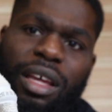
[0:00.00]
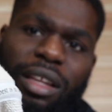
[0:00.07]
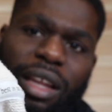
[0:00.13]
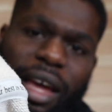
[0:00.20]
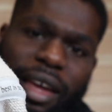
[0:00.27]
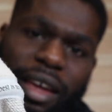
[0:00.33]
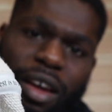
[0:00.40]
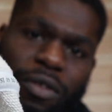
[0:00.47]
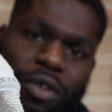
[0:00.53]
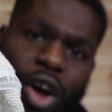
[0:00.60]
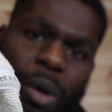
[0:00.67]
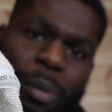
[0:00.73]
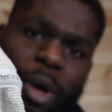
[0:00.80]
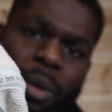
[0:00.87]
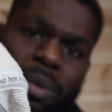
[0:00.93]
Like, I've
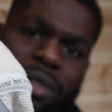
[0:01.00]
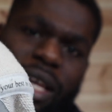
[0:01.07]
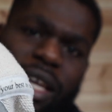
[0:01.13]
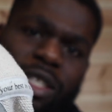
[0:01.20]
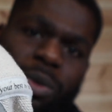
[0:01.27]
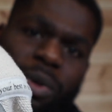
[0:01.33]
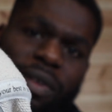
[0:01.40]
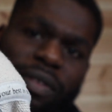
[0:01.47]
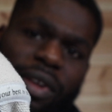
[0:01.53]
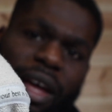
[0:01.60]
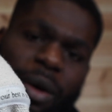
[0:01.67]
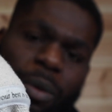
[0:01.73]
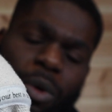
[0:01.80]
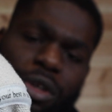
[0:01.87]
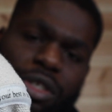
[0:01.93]
got a bit obsessed with
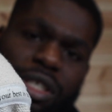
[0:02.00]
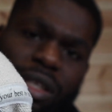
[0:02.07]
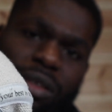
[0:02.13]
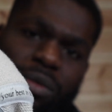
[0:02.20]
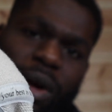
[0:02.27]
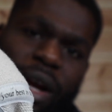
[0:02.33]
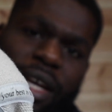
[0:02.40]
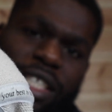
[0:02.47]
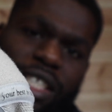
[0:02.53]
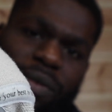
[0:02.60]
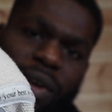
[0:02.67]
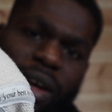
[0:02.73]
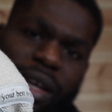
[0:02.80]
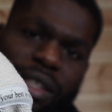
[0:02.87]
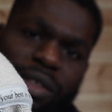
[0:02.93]
like watching Ryan's
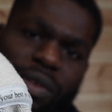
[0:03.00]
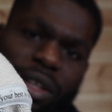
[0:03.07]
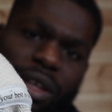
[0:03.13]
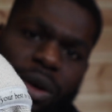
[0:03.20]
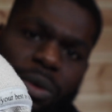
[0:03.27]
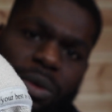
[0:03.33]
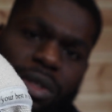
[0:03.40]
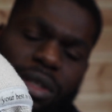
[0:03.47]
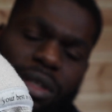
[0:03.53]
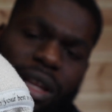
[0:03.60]
Finds videos.